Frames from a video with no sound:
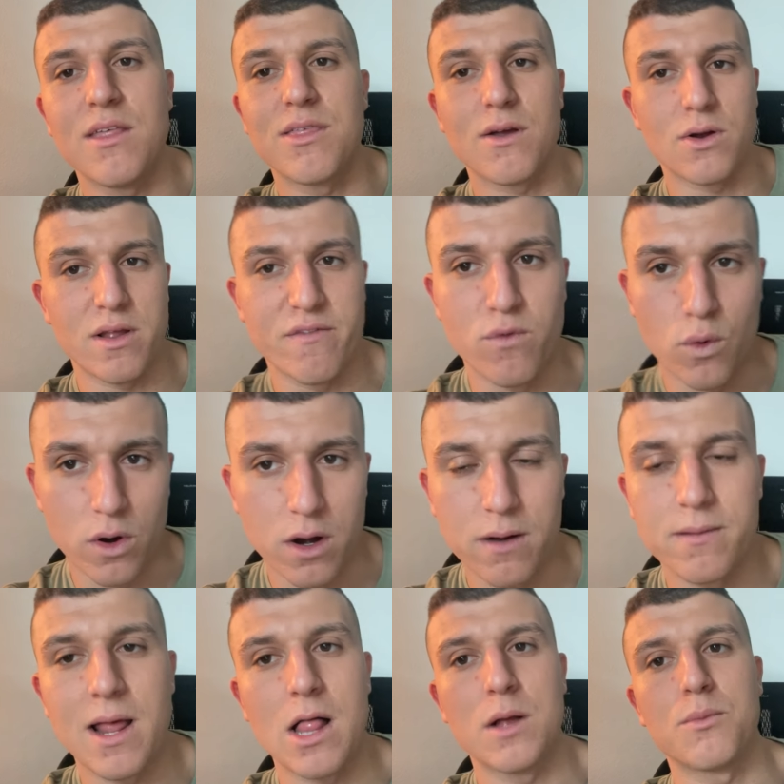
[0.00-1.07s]

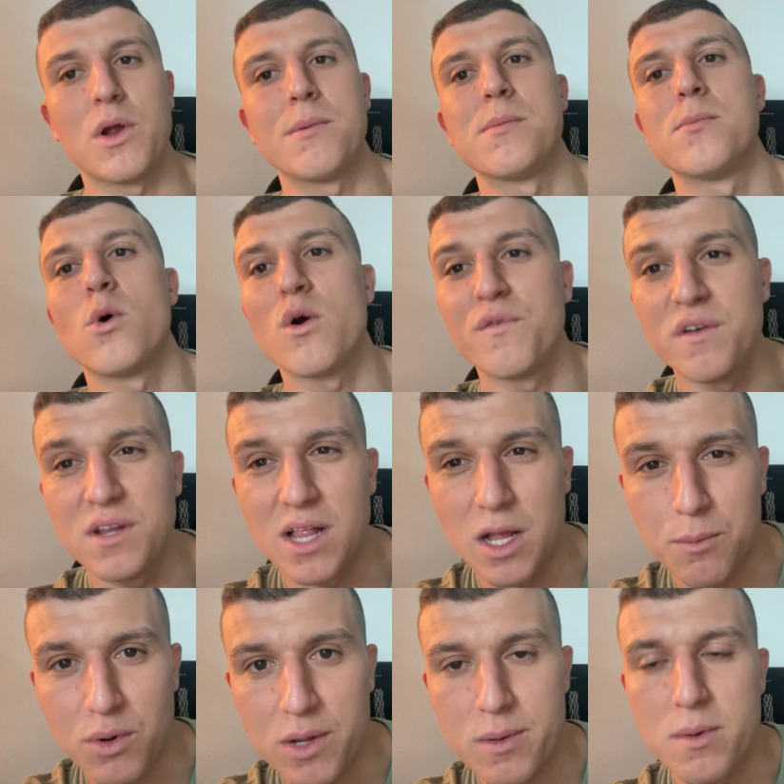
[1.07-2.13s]
$34 premium or
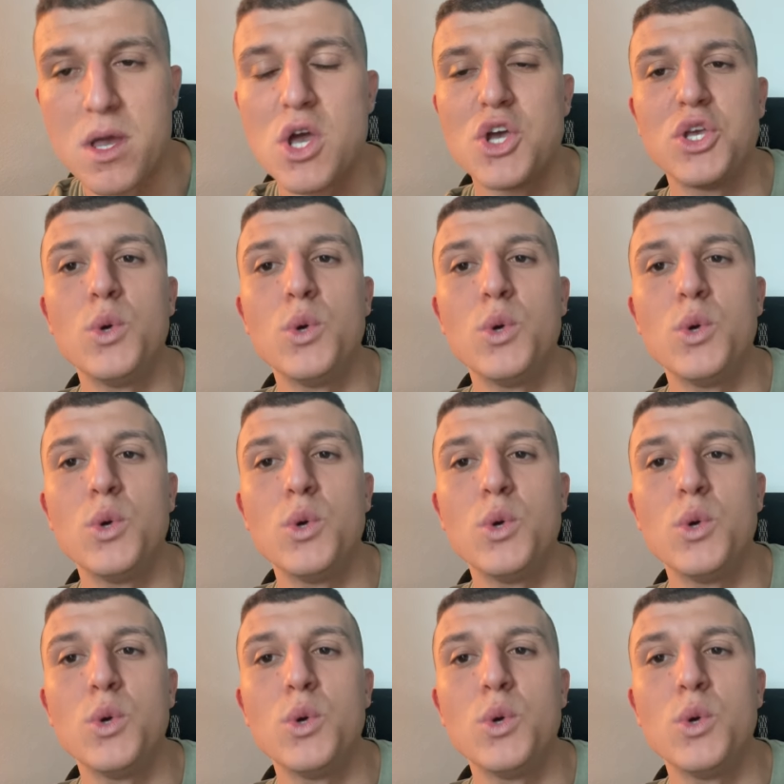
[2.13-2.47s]
$50 premium,